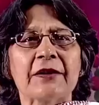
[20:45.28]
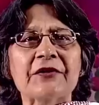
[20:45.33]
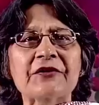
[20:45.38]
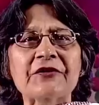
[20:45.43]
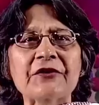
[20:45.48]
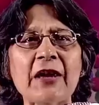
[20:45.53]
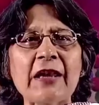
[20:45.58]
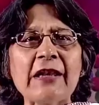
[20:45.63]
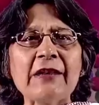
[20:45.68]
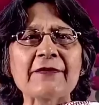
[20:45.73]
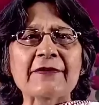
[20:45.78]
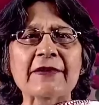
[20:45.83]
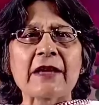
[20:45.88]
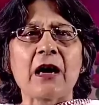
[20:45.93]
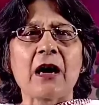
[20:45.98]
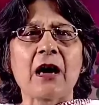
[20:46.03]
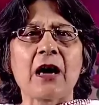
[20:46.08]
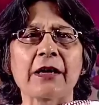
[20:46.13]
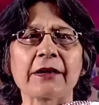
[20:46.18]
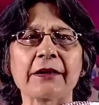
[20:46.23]
Shelves
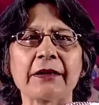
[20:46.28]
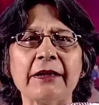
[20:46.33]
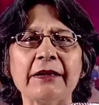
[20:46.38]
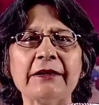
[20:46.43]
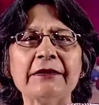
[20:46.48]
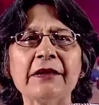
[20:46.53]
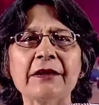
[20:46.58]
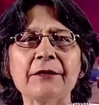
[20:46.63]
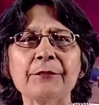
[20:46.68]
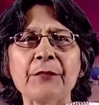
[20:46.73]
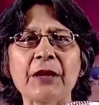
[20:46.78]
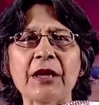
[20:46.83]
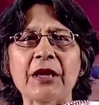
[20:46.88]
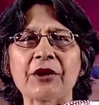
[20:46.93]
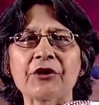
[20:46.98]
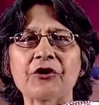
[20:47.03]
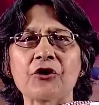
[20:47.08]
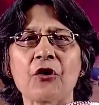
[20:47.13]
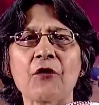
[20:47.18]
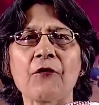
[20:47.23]
are either
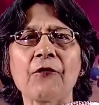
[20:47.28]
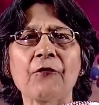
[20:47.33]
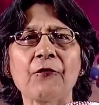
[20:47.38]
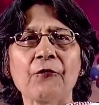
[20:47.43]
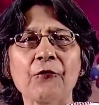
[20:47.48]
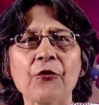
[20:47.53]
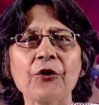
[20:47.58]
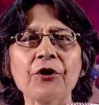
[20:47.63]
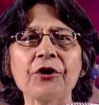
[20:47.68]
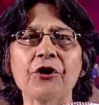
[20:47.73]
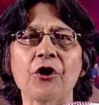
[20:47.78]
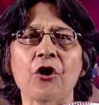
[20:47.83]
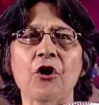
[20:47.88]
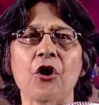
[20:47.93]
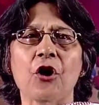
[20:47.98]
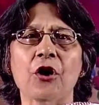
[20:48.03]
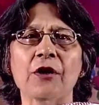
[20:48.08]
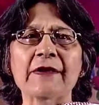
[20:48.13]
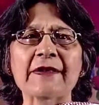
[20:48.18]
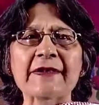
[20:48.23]
made of wood
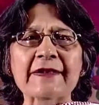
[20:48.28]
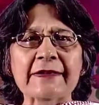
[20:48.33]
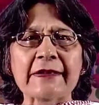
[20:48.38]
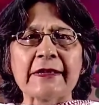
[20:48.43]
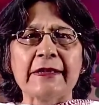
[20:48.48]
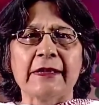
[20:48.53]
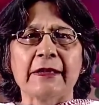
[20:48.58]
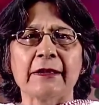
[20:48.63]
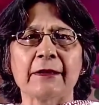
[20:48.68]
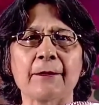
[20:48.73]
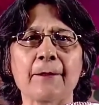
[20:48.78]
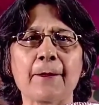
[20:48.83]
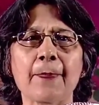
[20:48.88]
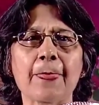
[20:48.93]
or steel.